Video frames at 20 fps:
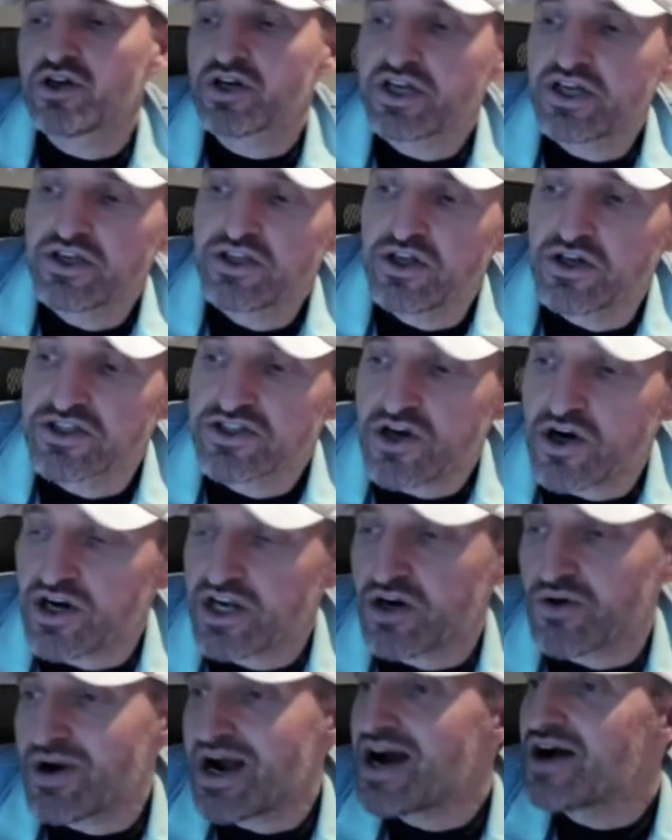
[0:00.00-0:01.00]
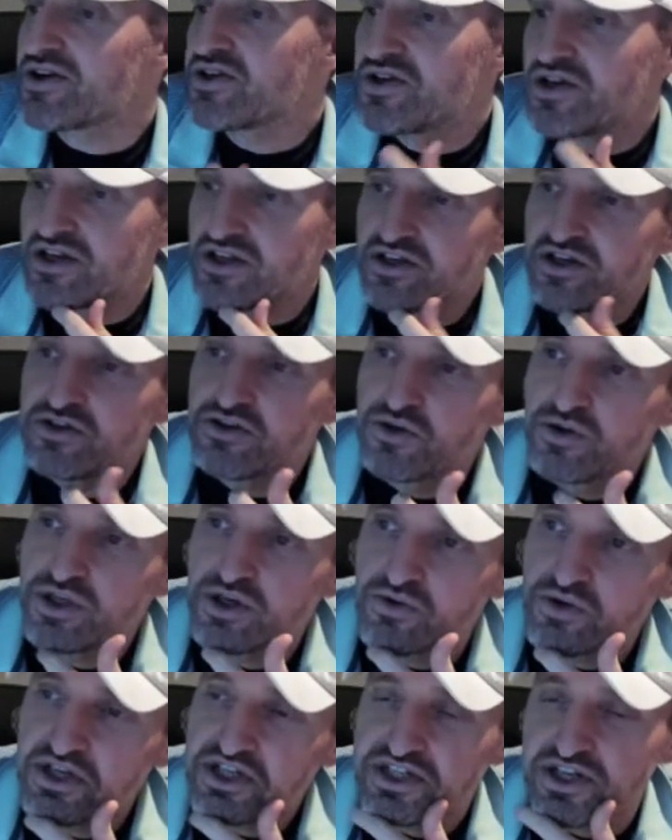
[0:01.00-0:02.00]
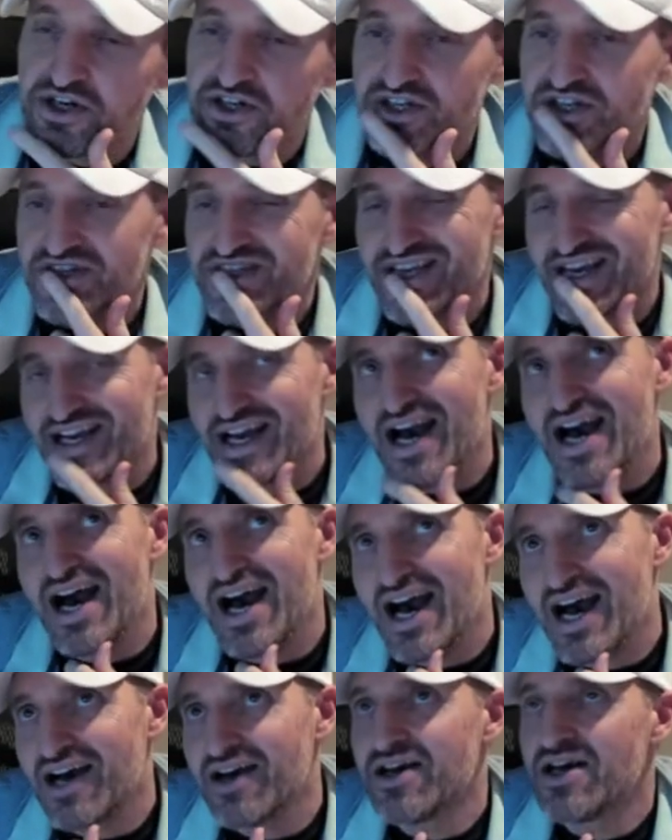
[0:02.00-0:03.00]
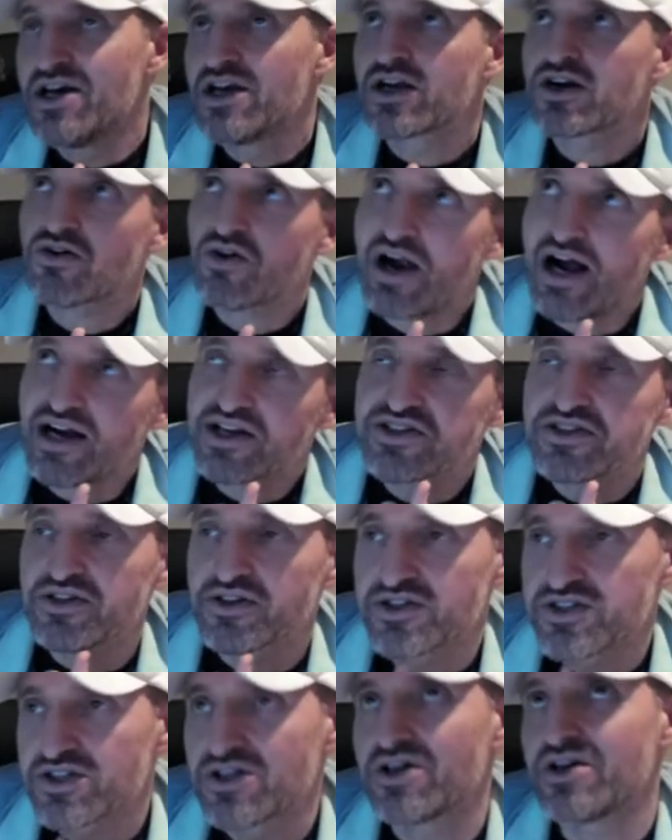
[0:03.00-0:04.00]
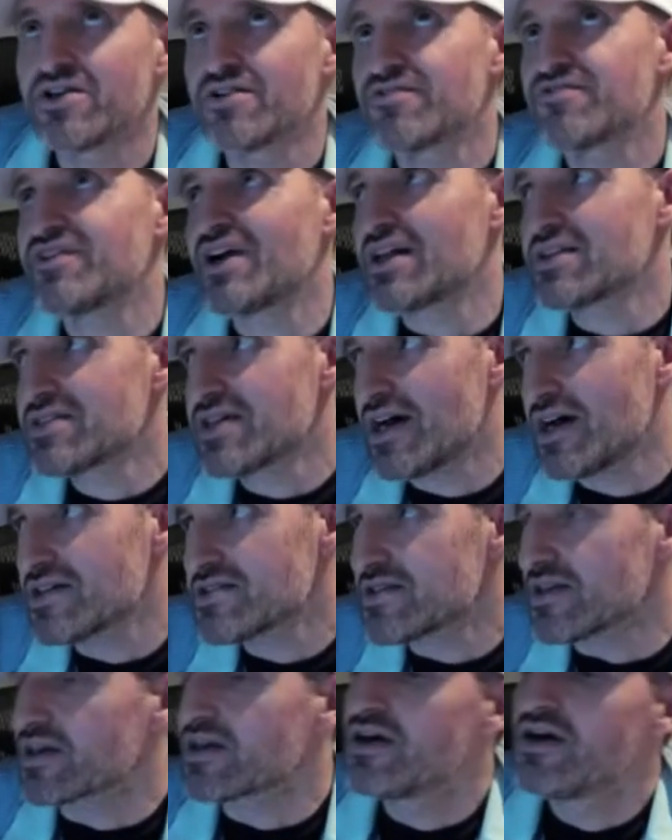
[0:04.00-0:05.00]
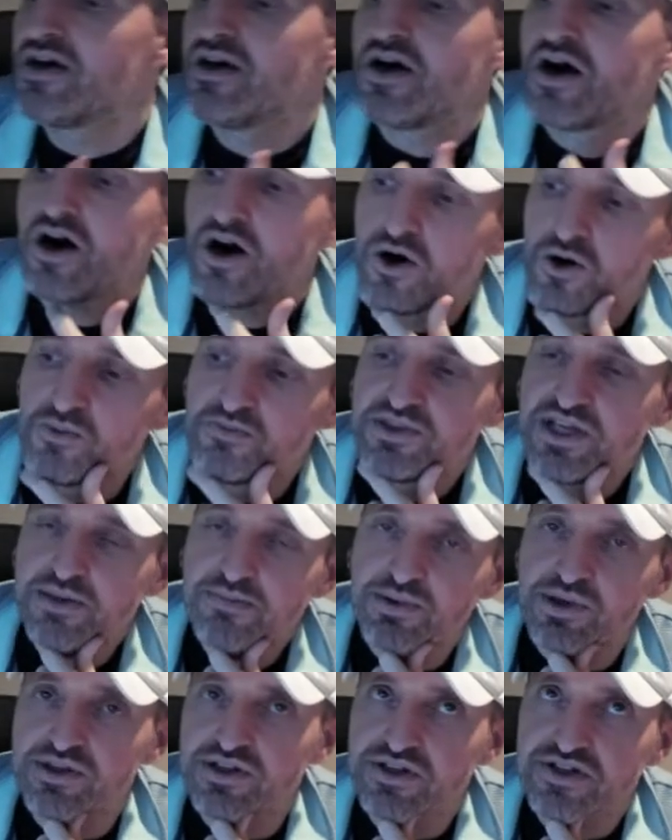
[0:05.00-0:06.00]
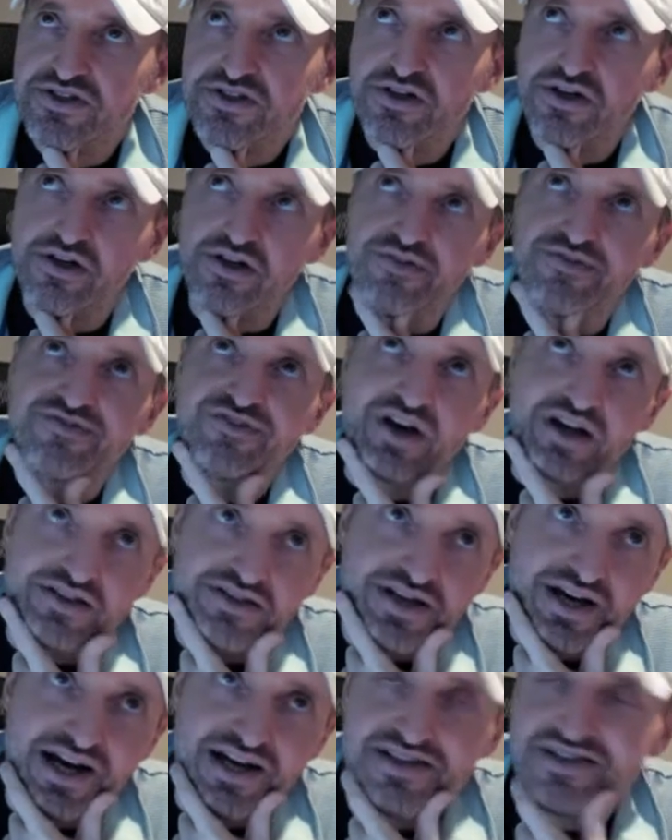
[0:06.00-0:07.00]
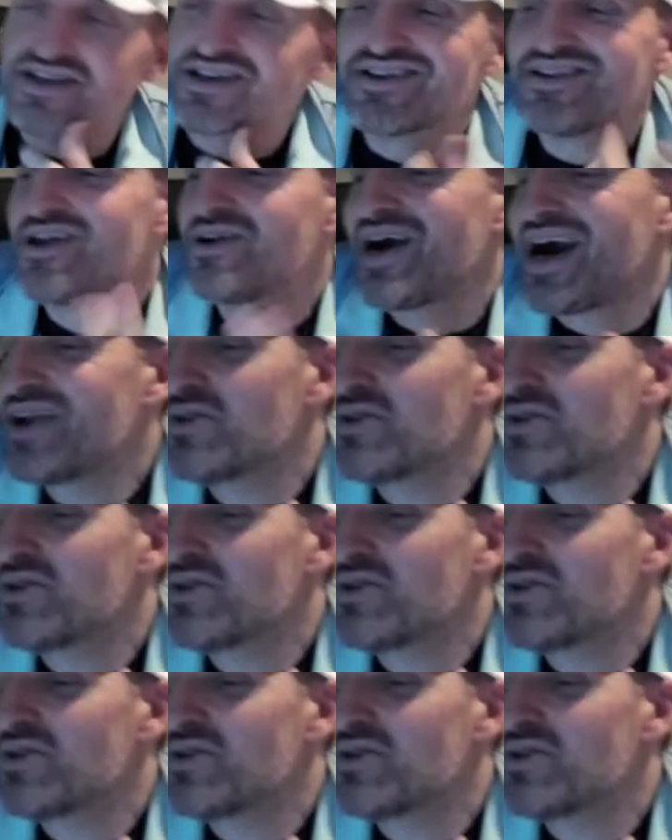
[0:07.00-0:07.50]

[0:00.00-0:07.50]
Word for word: looking, you know, turning around and you're doing your research and you say, ah, Crocs looks good, fantastic. Home Depot looks good, fantastic. You know,